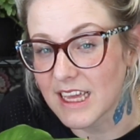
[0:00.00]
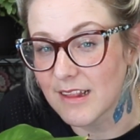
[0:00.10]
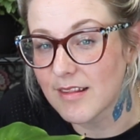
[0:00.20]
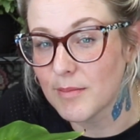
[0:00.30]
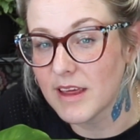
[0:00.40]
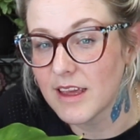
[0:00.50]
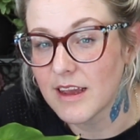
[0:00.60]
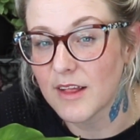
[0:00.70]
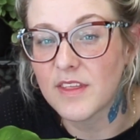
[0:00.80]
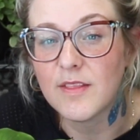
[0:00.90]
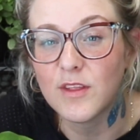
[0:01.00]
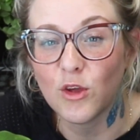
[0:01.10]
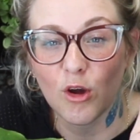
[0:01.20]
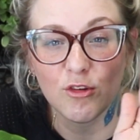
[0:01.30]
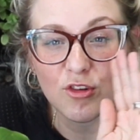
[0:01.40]
against me. I think that
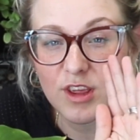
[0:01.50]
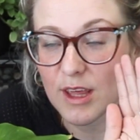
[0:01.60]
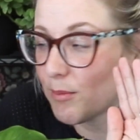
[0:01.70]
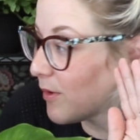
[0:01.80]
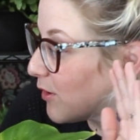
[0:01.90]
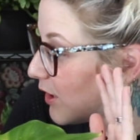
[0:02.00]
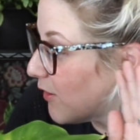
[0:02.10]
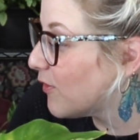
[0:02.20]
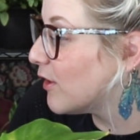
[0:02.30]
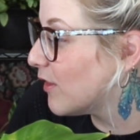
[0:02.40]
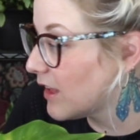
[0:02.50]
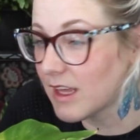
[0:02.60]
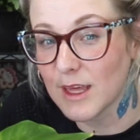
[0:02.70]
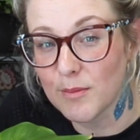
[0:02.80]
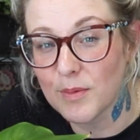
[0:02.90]
y'all should keep definitely
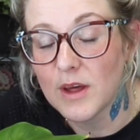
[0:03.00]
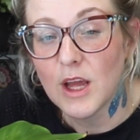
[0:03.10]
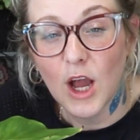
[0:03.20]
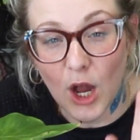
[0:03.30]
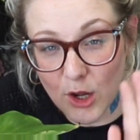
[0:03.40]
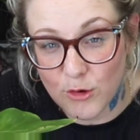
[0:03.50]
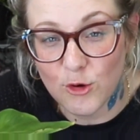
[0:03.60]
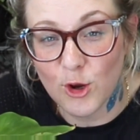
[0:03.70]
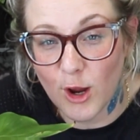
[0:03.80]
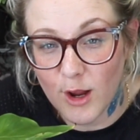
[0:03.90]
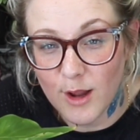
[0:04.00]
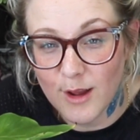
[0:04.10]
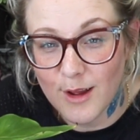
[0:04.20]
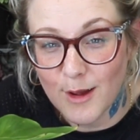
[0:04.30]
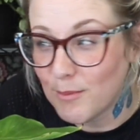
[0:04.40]
keep under
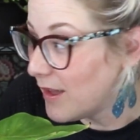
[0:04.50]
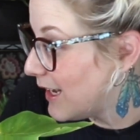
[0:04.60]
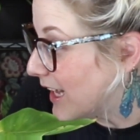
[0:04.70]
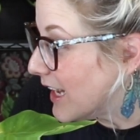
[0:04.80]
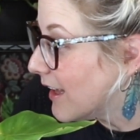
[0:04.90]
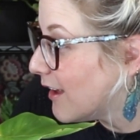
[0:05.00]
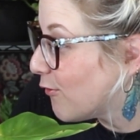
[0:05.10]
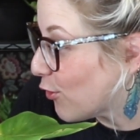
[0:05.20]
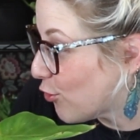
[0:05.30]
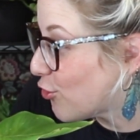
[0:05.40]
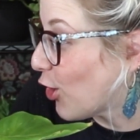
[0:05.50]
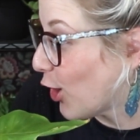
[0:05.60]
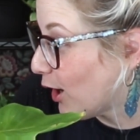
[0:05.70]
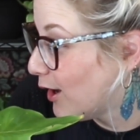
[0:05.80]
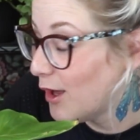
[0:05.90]
bidding for sure